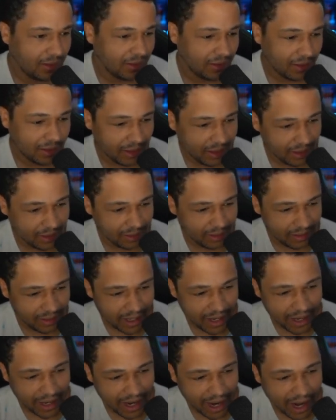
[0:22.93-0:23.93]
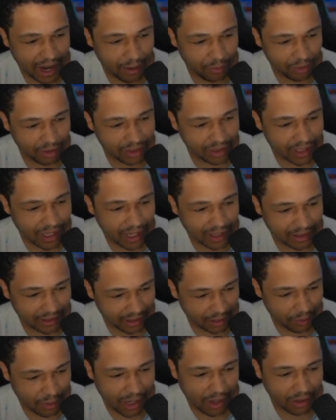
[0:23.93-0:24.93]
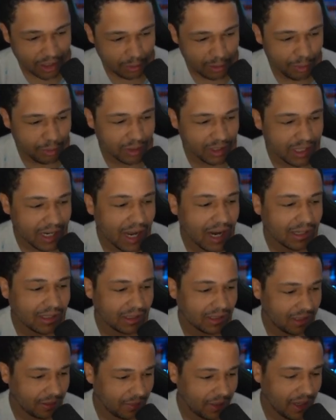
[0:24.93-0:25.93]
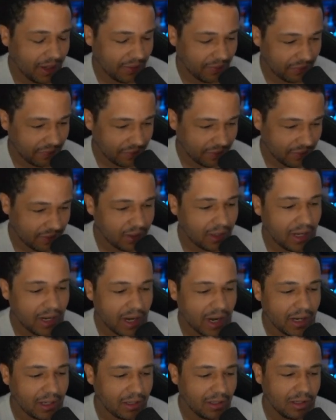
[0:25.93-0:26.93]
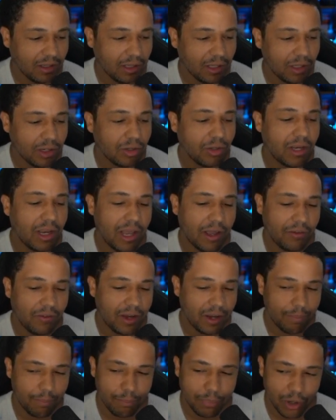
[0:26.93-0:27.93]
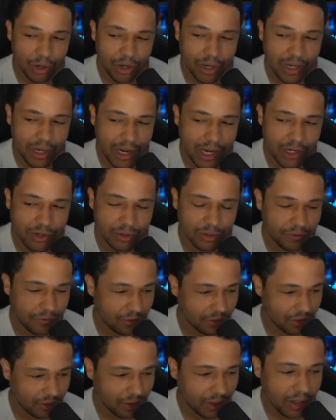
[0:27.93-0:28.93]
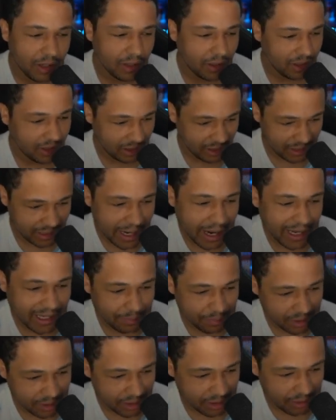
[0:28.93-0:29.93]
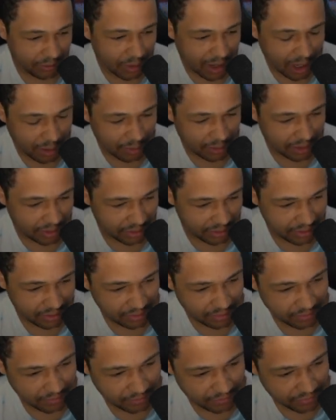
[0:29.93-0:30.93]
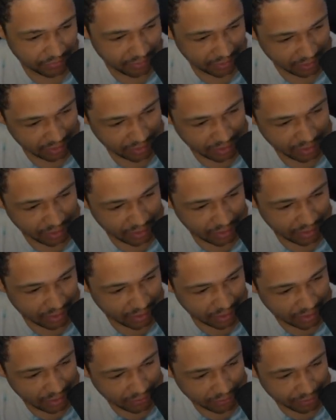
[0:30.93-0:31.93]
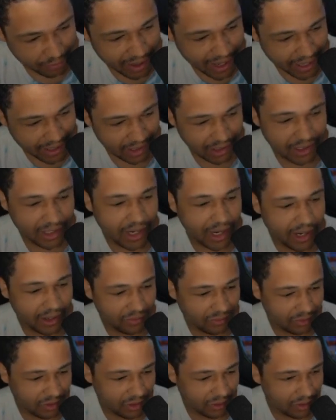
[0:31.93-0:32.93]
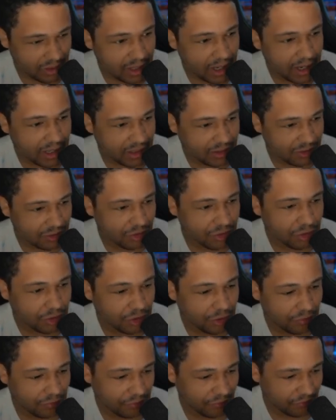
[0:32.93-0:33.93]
Like, yeah, I, I was toxic in WoW because people were toxic to me, and I literally have a burning hatred for 90% of WoW players from back in the day. So yeah, it's true.